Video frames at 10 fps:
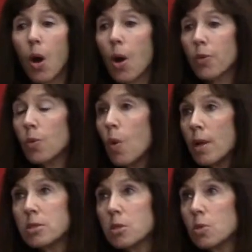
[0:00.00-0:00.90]
are the
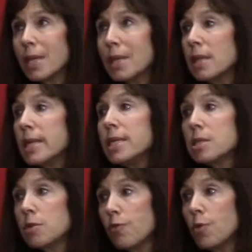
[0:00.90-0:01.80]
ones who can
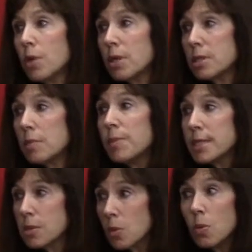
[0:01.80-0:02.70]
least afford to miss
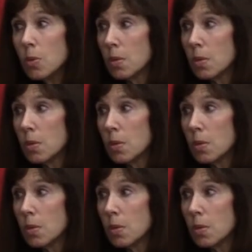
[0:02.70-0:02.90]
school.